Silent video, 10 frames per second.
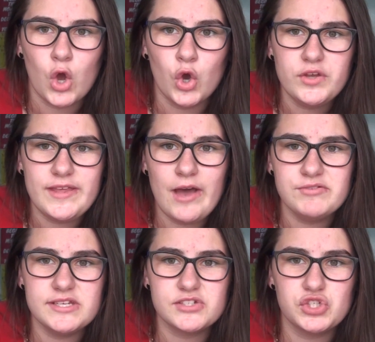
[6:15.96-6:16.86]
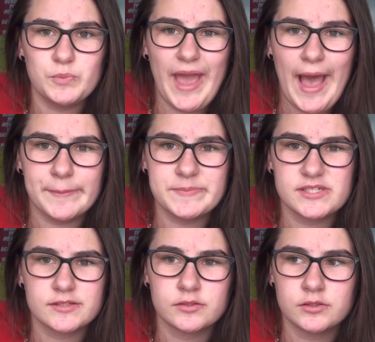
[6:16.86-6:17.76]
Who the hell says she'll be
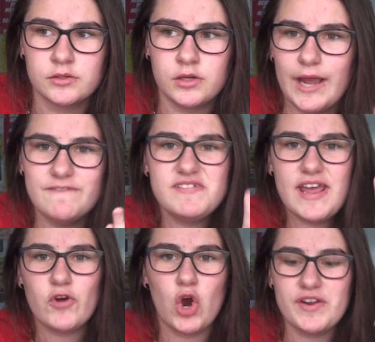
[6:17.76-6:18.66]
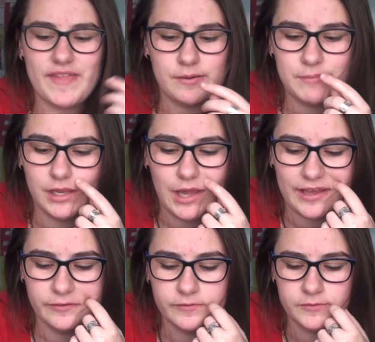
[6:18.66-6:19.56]
apps? I've never heard of that in my
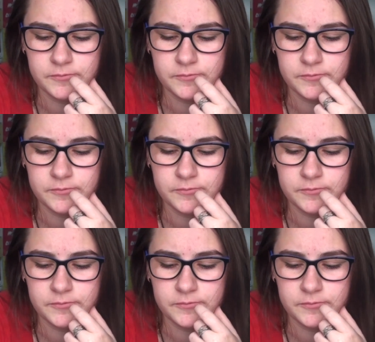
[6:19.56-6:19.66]
life.